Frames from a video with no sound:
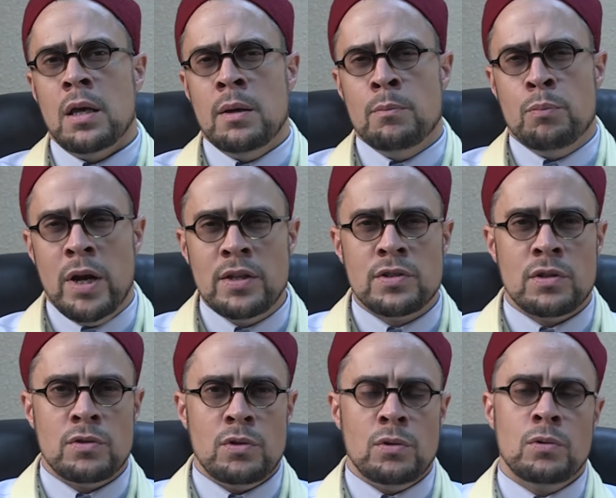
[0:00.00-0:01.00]

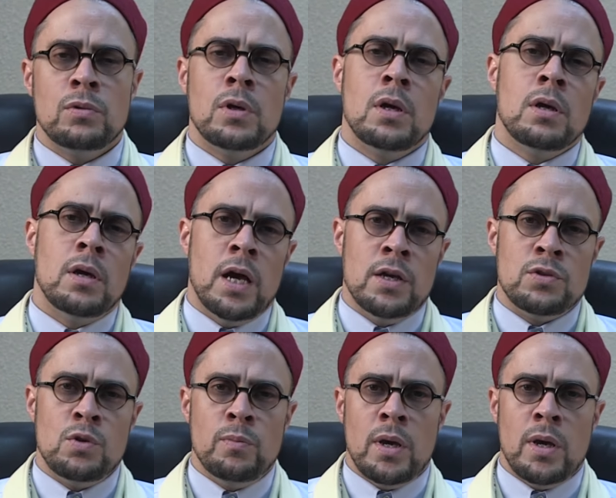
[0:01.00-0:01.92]
embraces you, as you